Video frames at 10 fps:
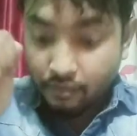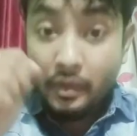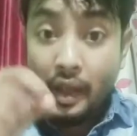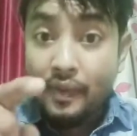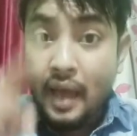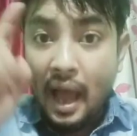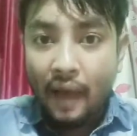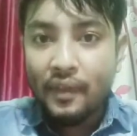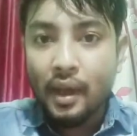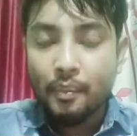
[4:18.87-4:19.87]
the
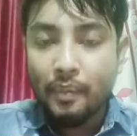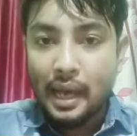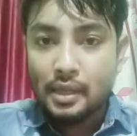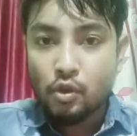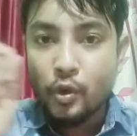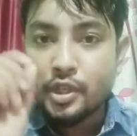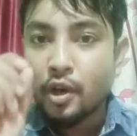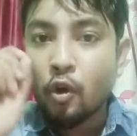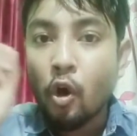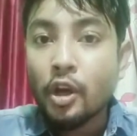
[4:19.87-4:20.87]
other plants which are
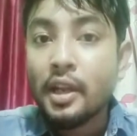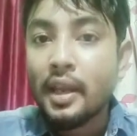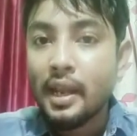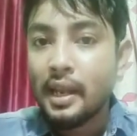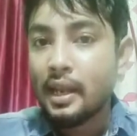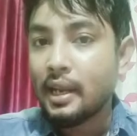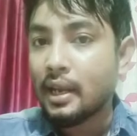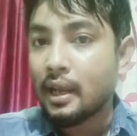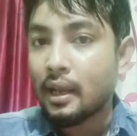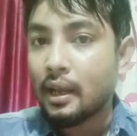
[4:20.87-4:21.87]
not green in
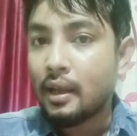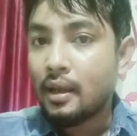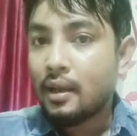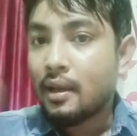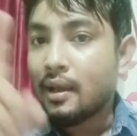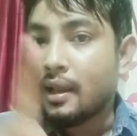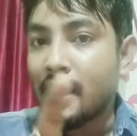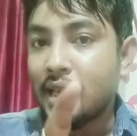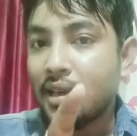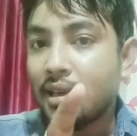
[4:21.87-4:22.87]
color,
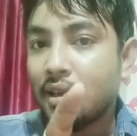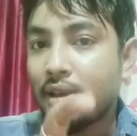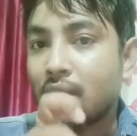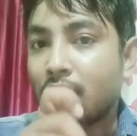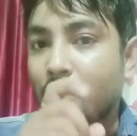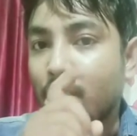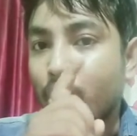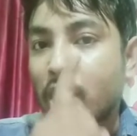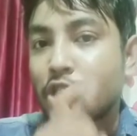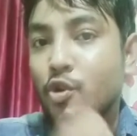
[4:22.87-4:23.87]
like
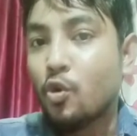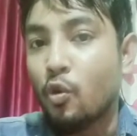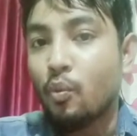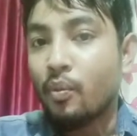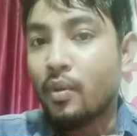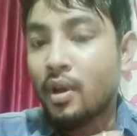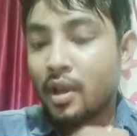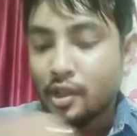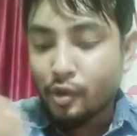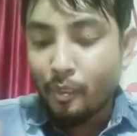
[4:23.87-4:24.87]
mushroom.
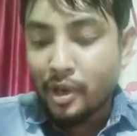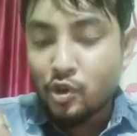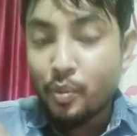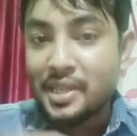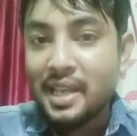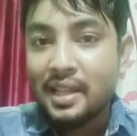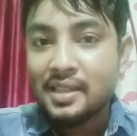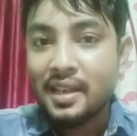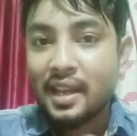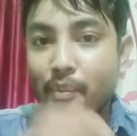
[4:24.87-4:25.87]
So mushroom is the answer
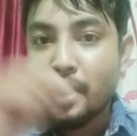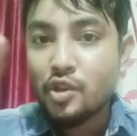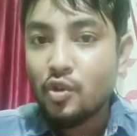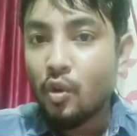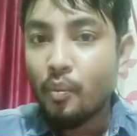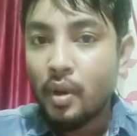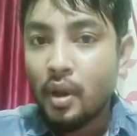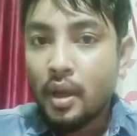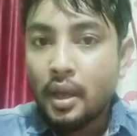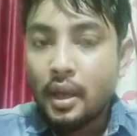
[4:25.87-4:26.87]
here. Mushroom,
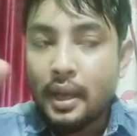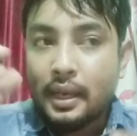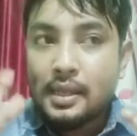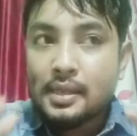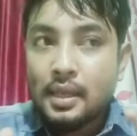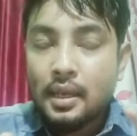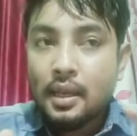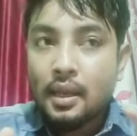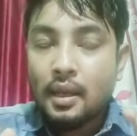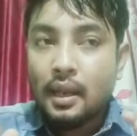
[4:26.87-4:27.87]
it is
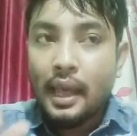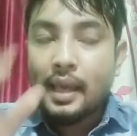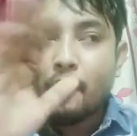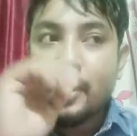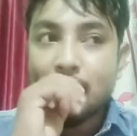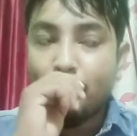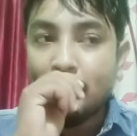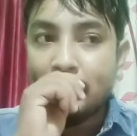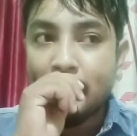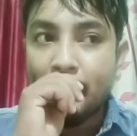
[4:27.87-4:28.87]
like, for example,
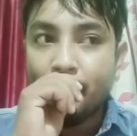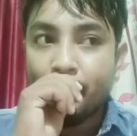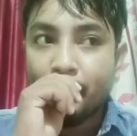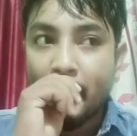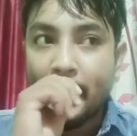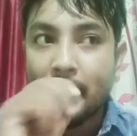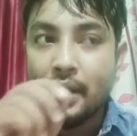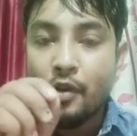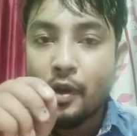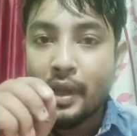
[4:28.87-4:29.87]
say, I can give
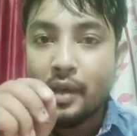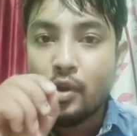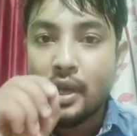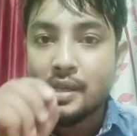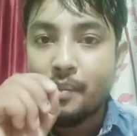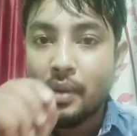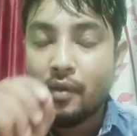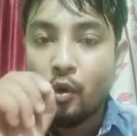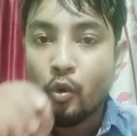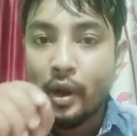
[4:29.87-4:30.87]
you a good example for
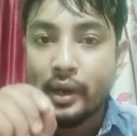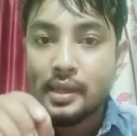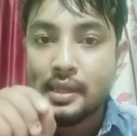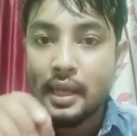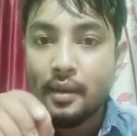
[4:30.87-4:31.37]
to understand.